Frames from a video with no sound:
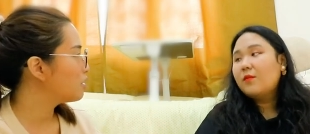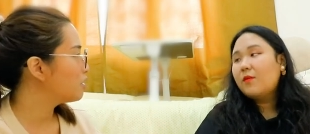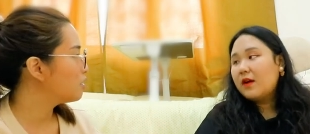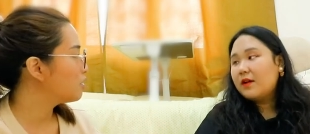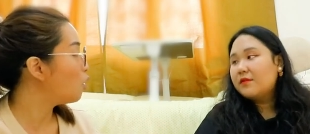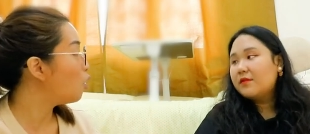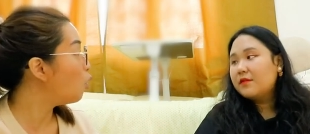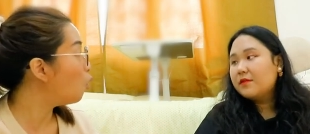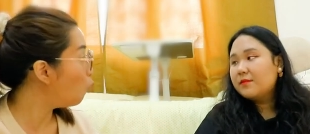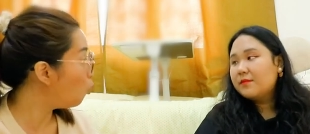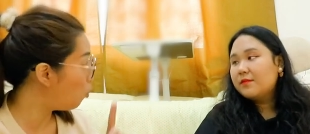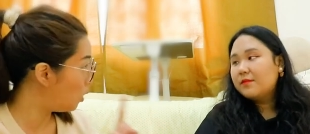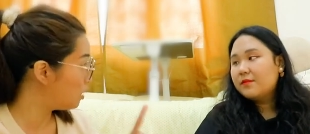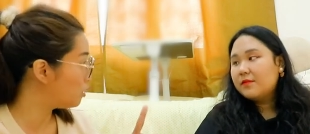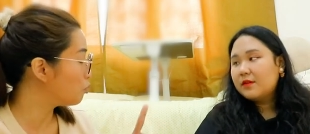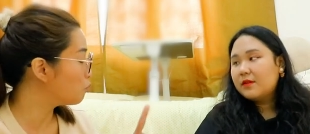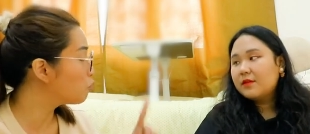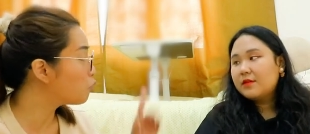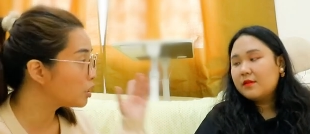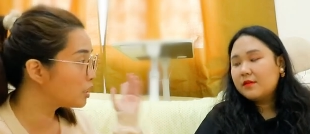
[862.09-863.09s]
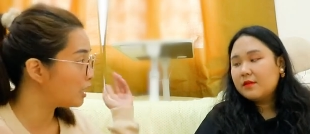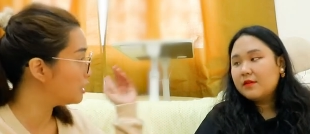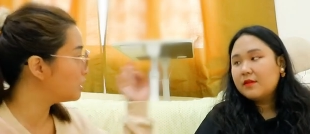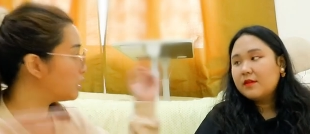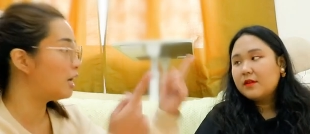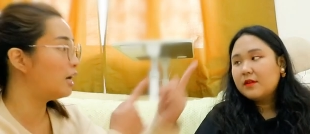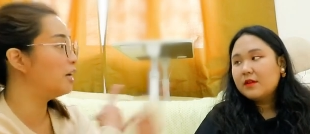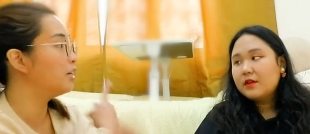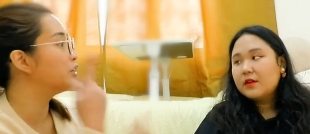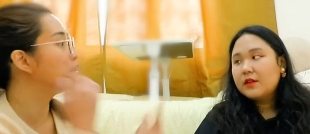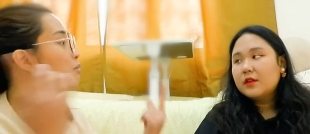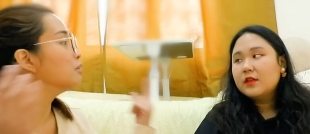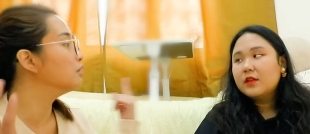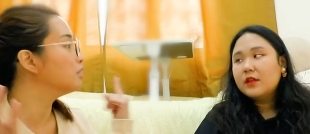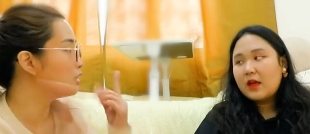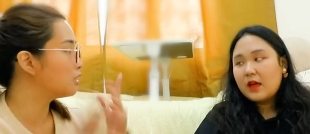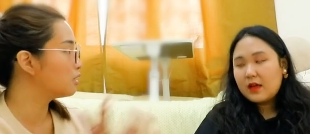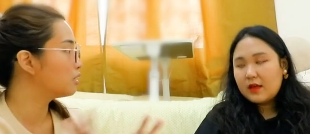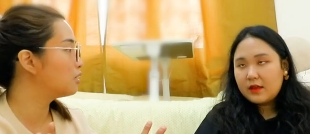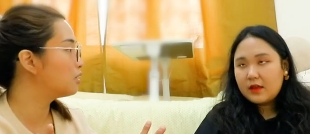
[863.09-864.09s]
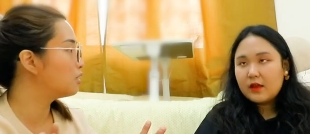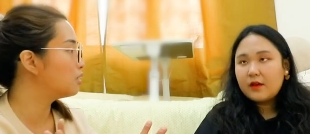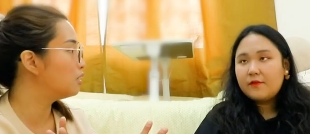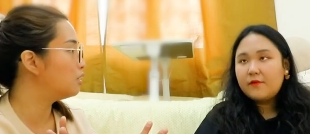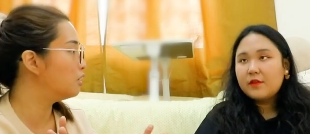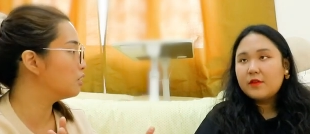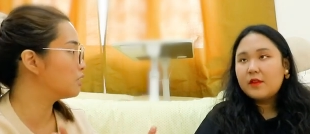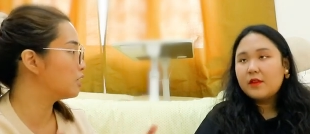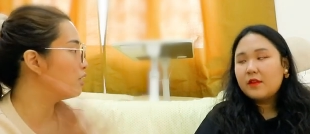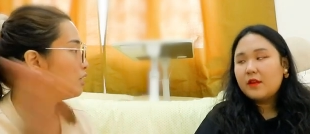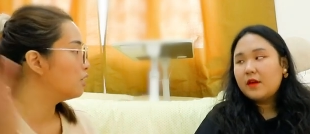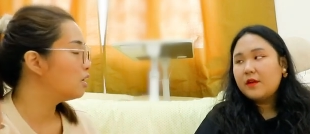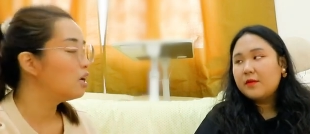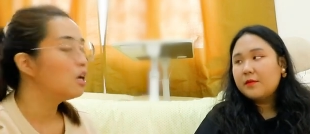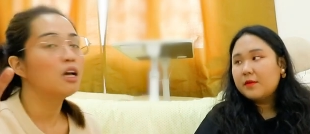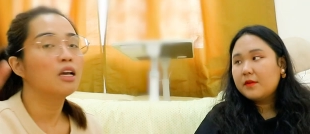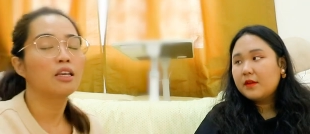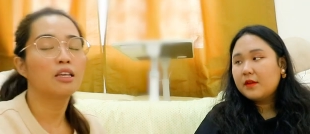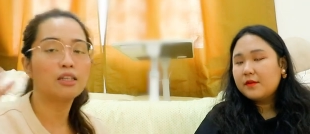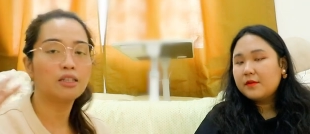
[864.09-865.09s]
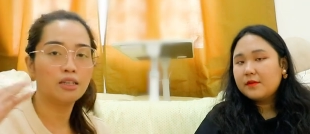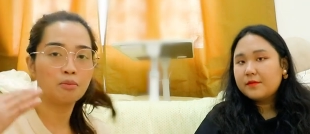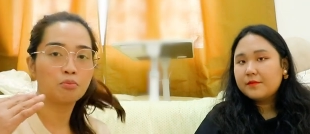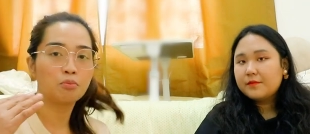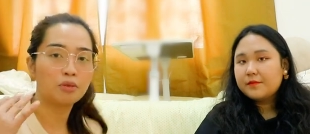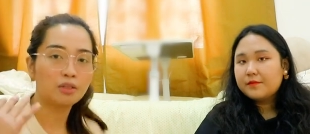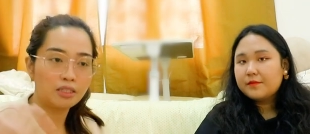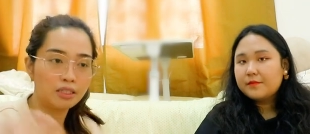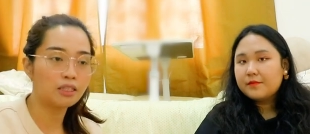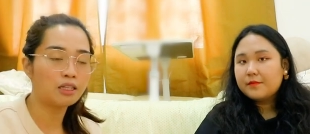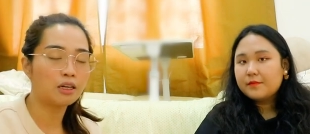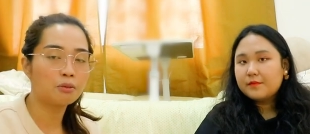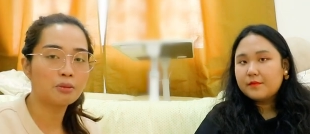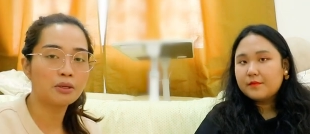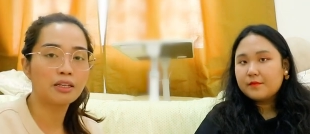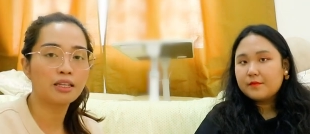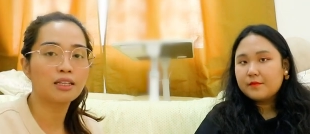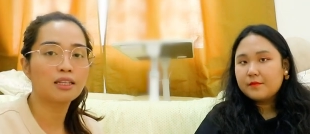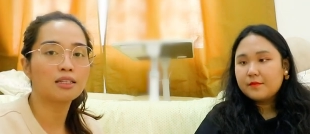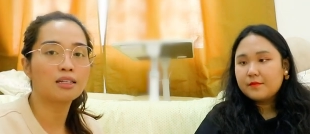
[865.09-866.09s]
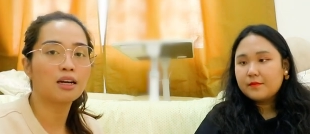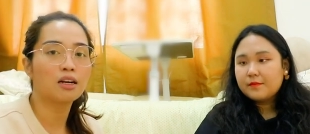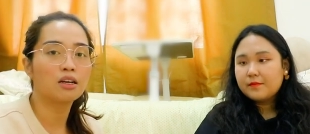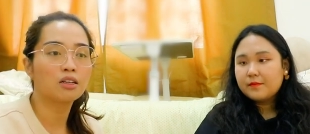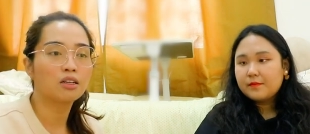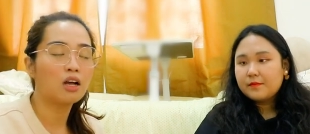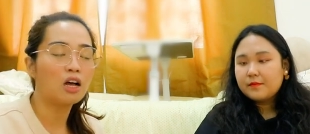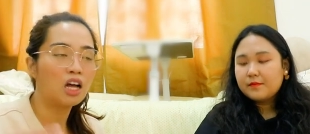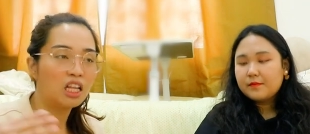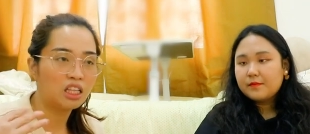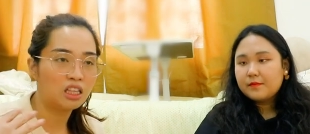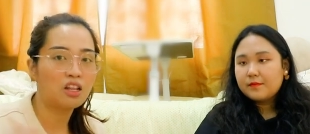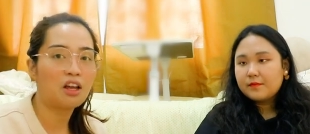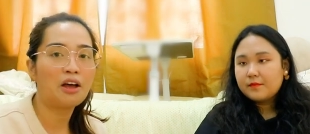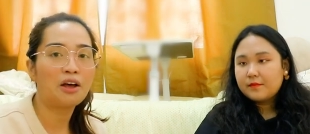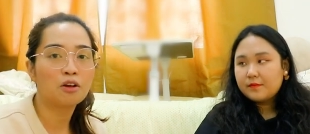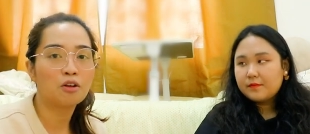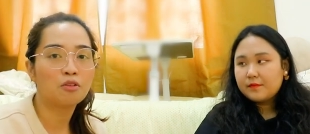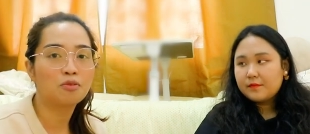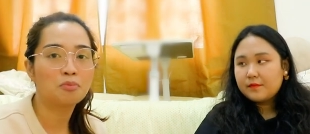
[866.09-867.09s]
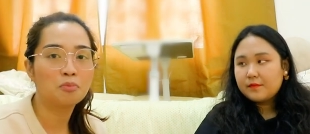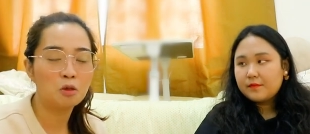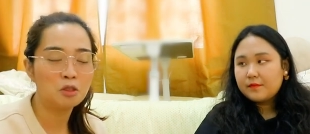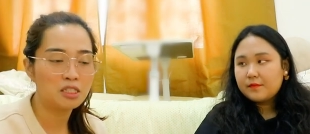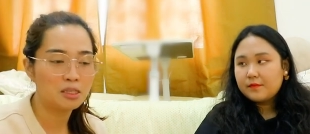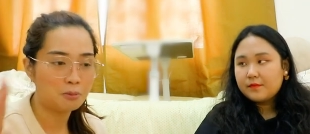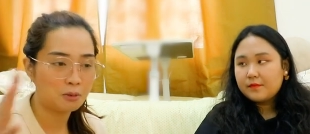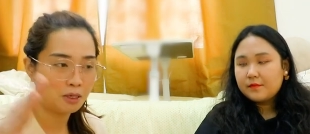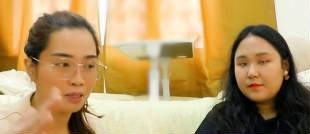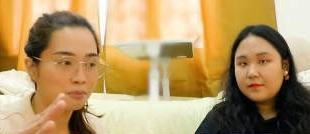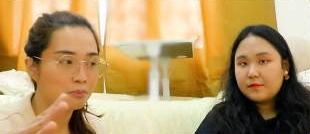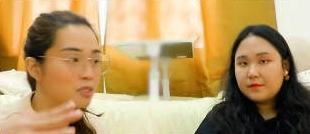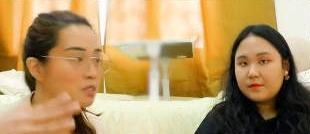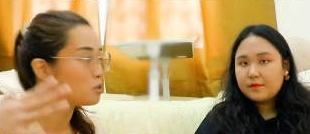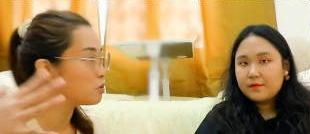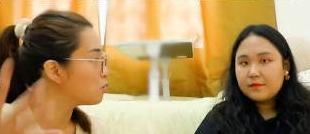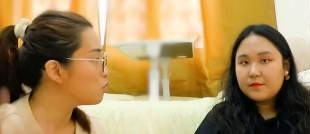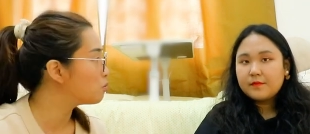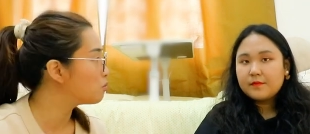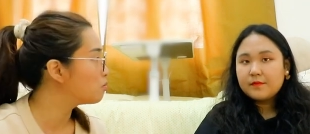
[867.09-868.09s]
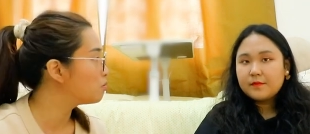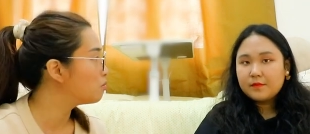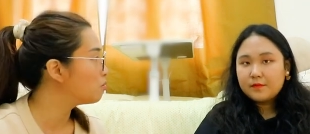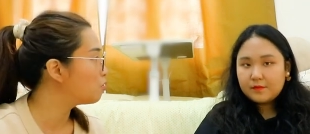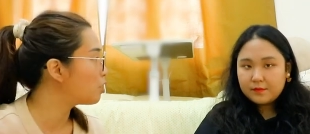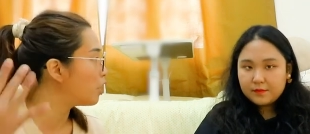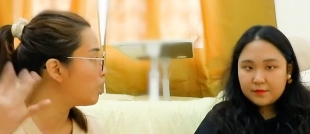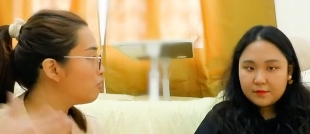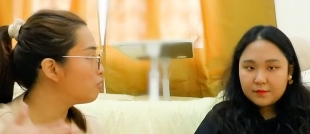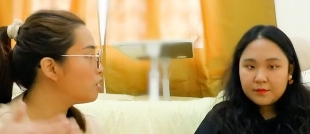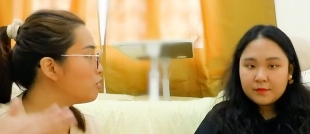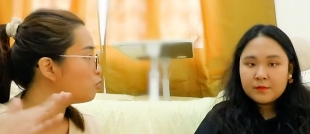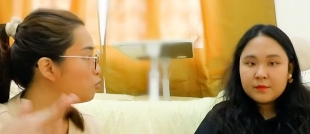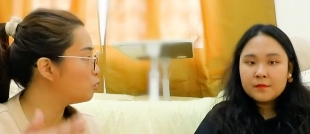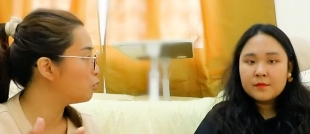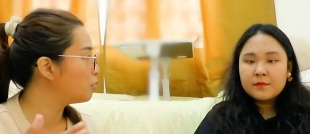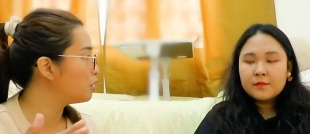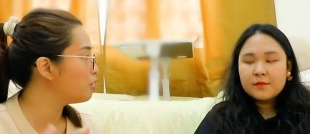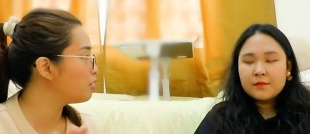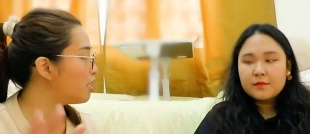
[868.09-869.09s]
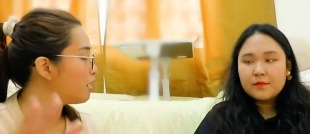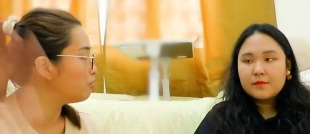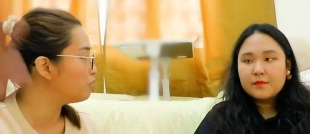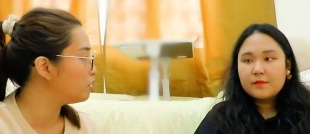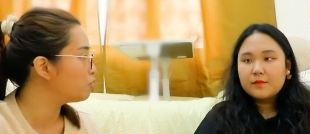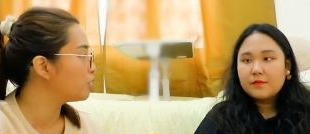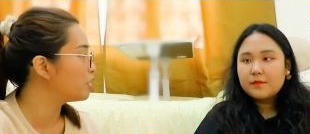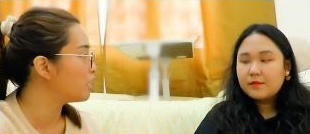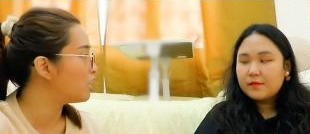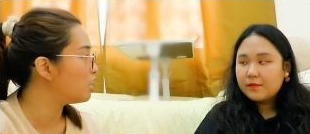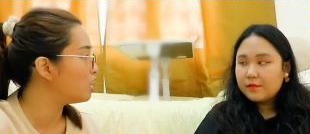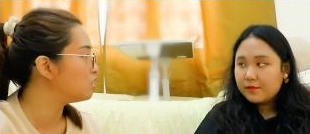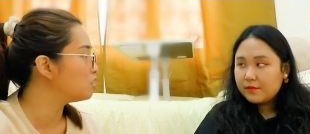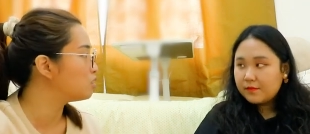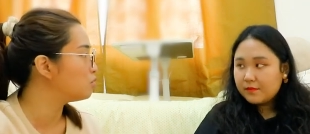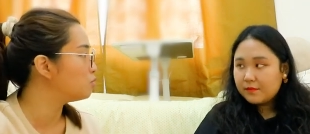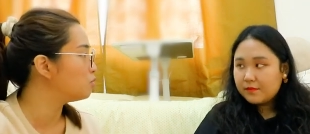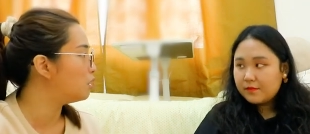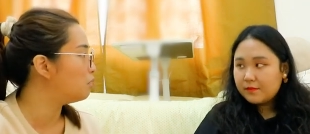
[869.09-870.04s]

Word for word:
Speaker 1: one room. One room for the entire building. Yeah, yeah, for okay. the entire building. Um, in our building there are a lot of multi-purpose room. Mm -hmm. For mm-hmm. every floor, you have different kinds of